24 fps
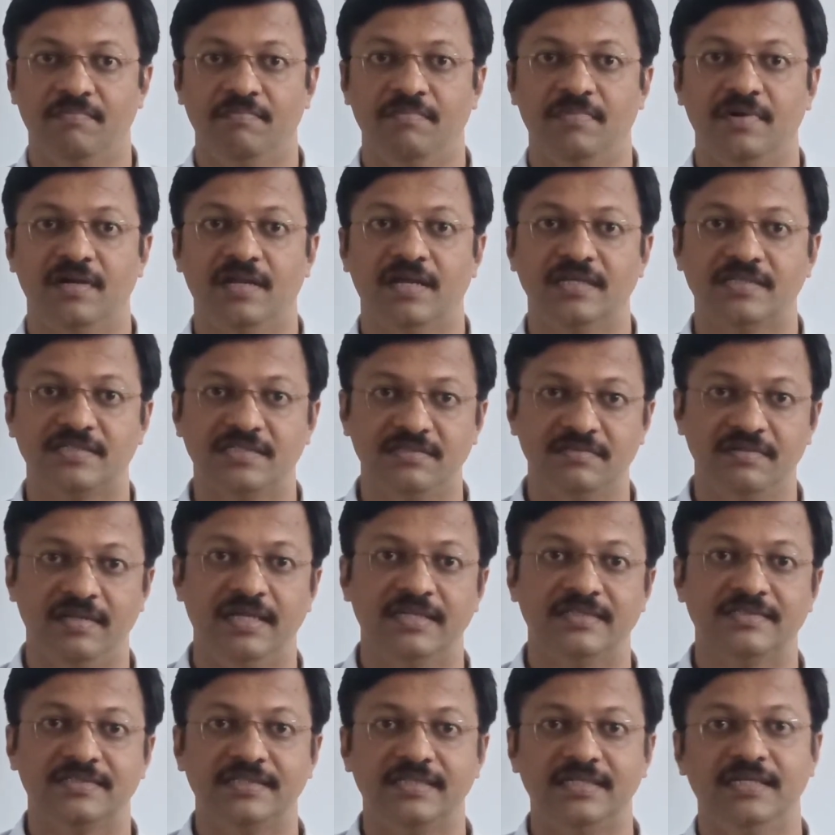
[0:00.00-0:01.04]
But as soon
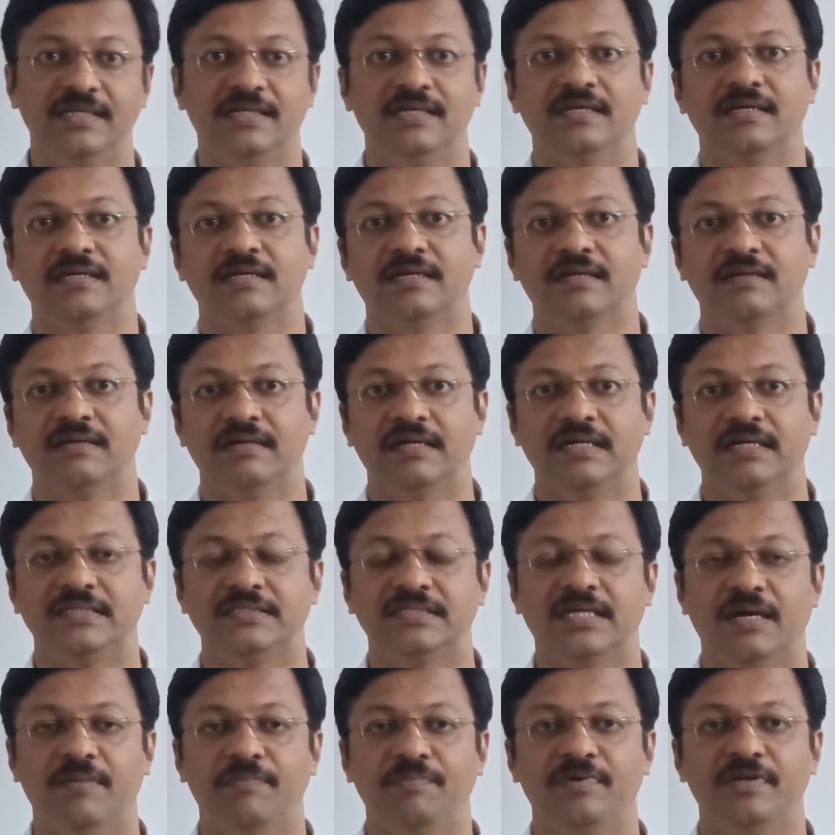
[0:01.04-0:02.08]
as the
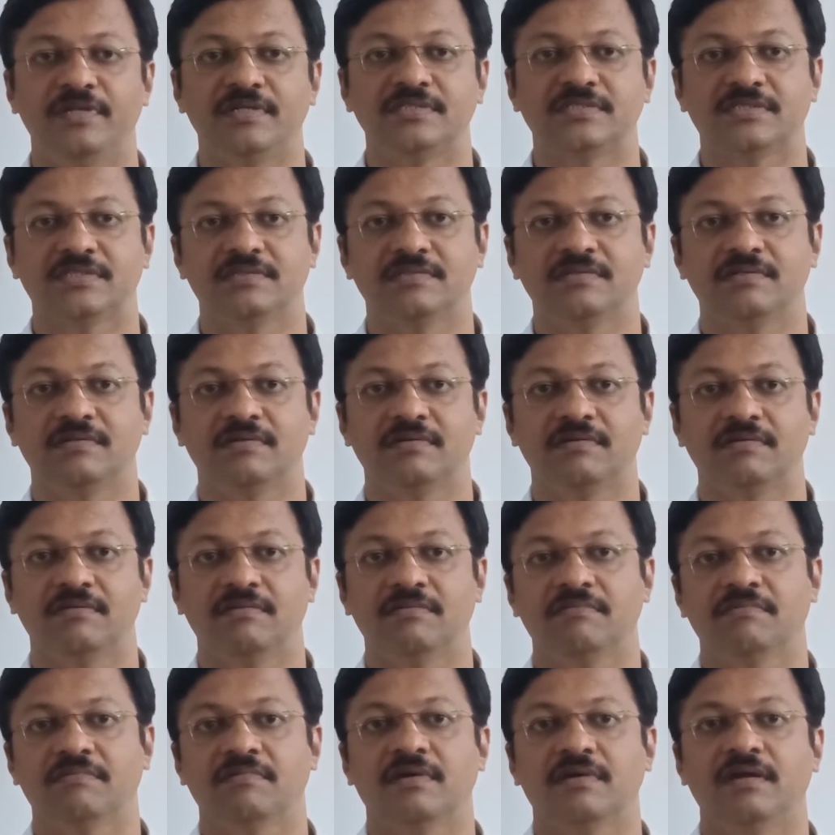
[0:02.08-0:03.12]
examples
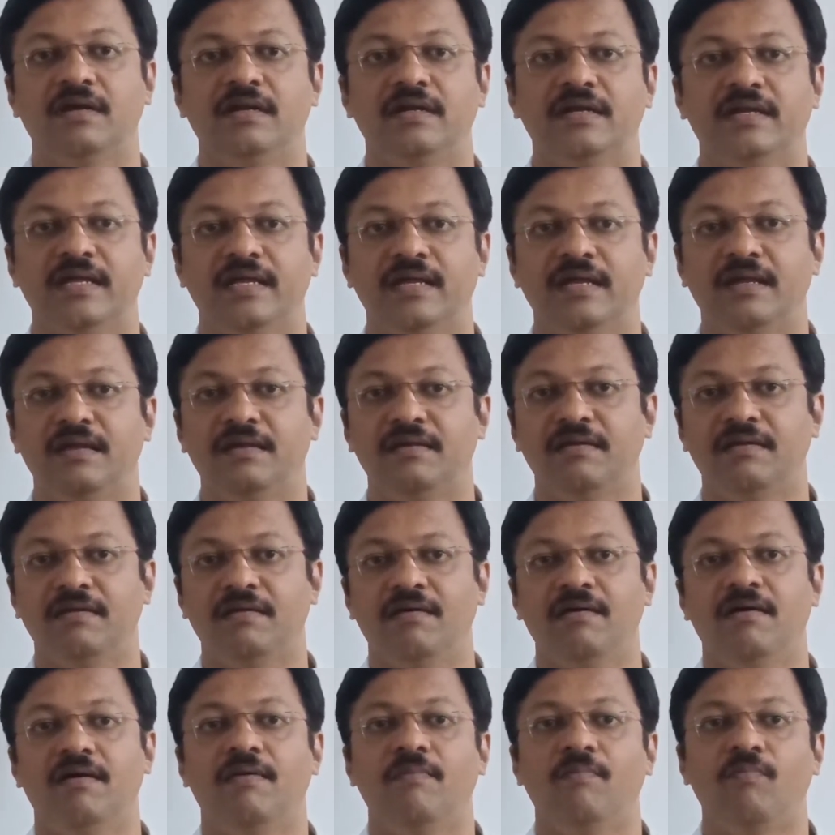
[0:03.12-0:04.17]
contain
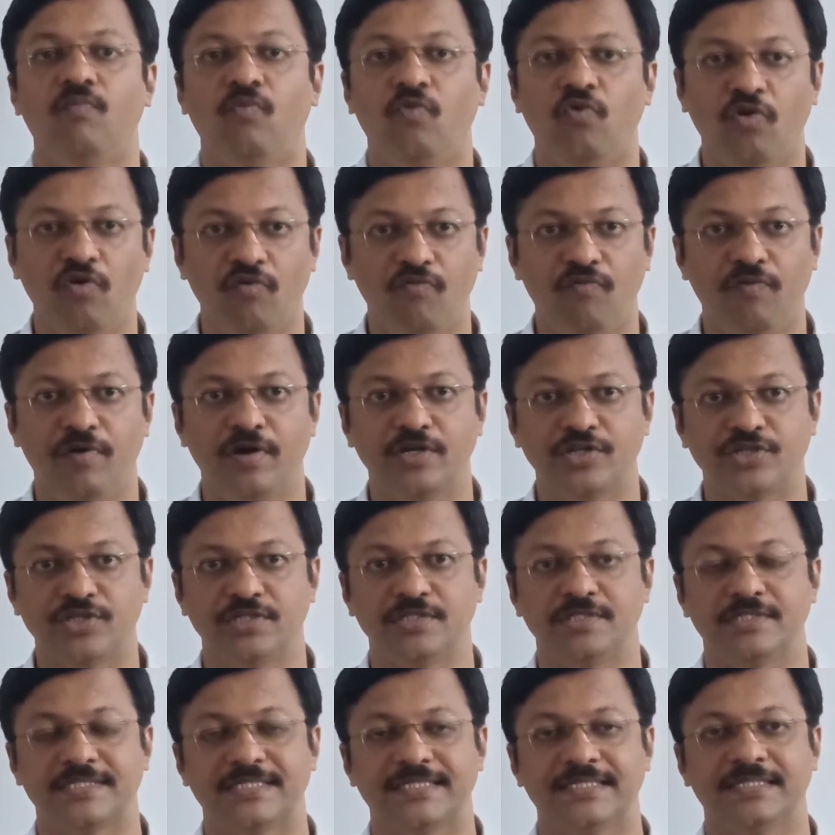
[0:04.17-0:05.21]
more
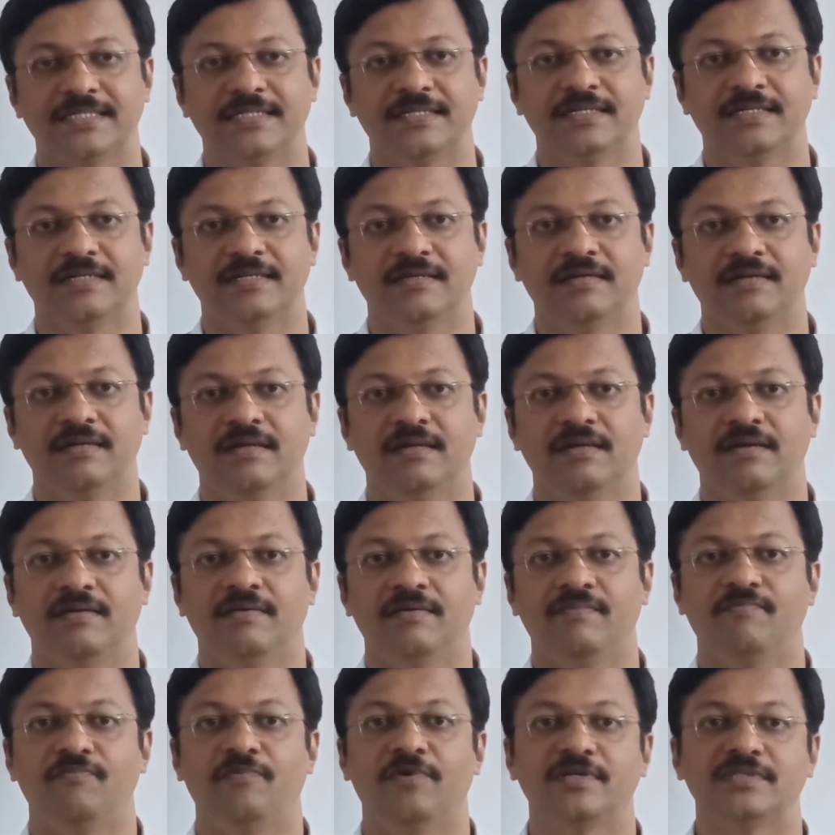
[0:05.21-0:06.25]
functions,
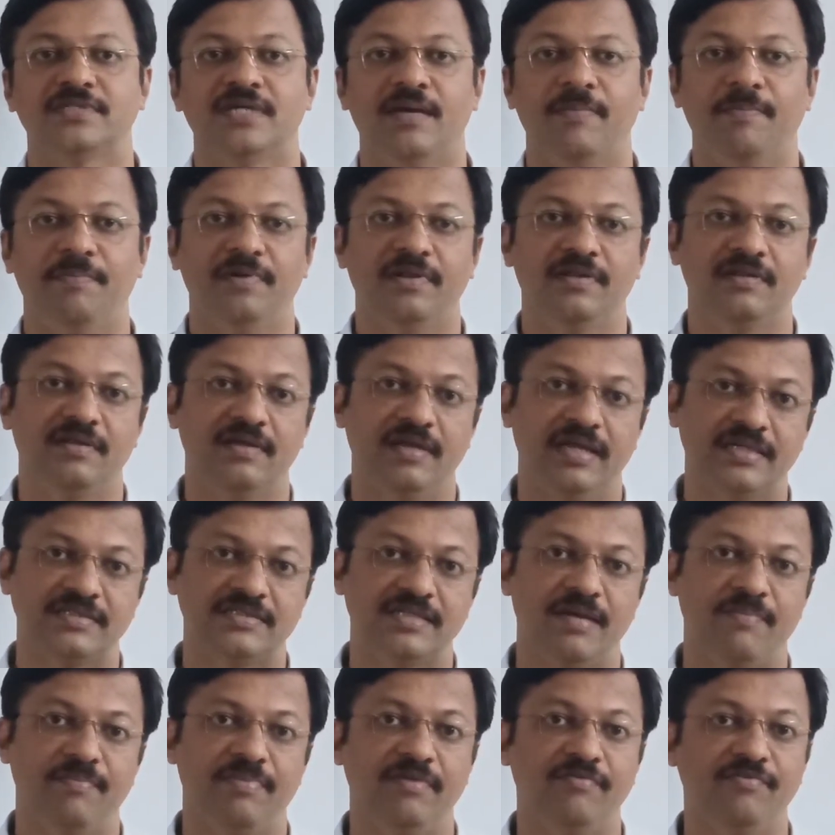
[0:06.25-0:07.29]
for example, the
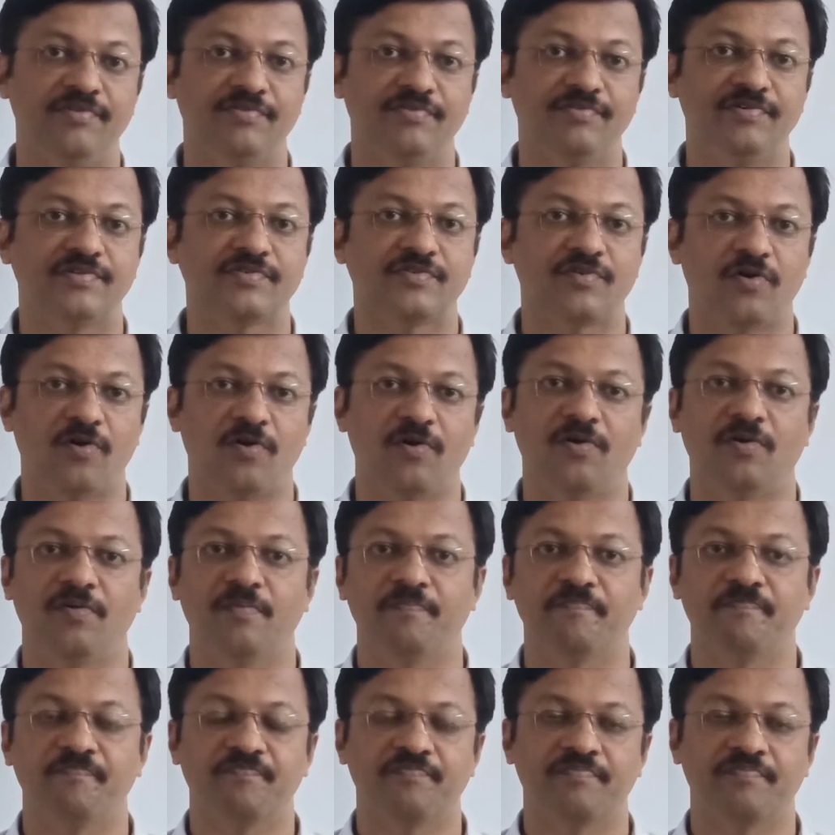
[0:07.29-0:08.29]
example which we saw